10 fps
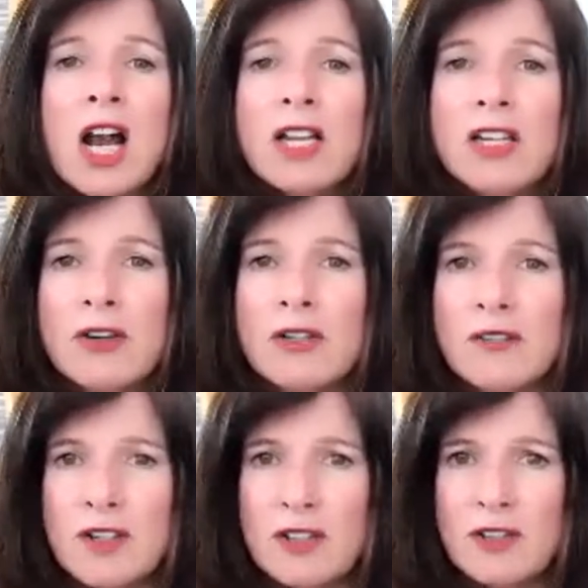
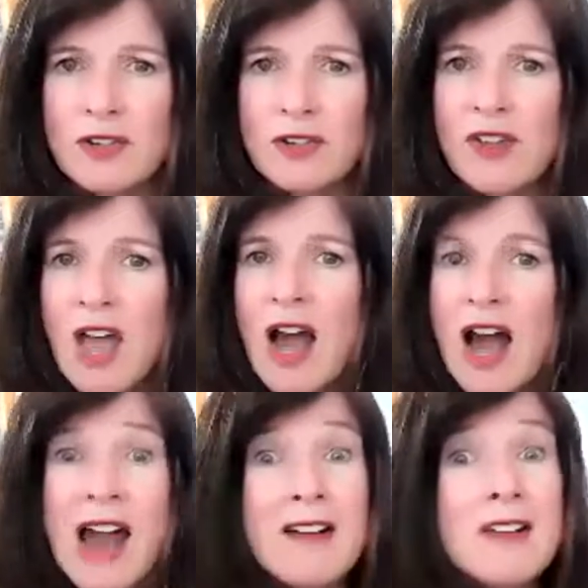universe.
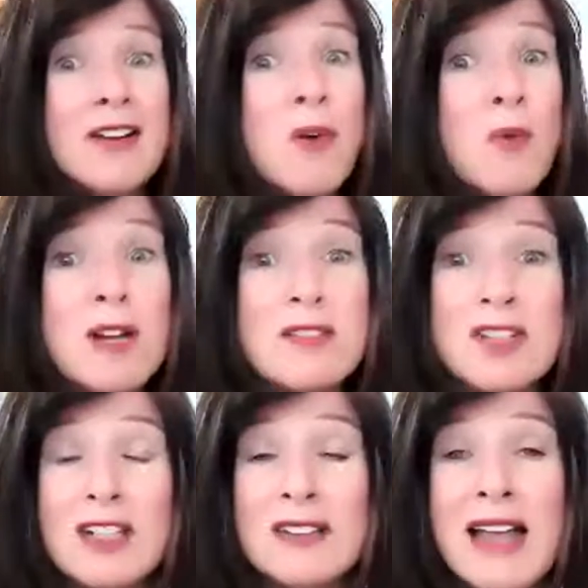I don't know where it's
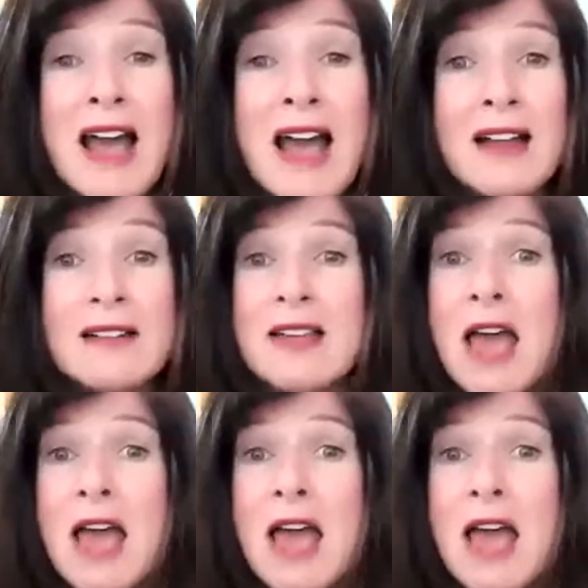going to land,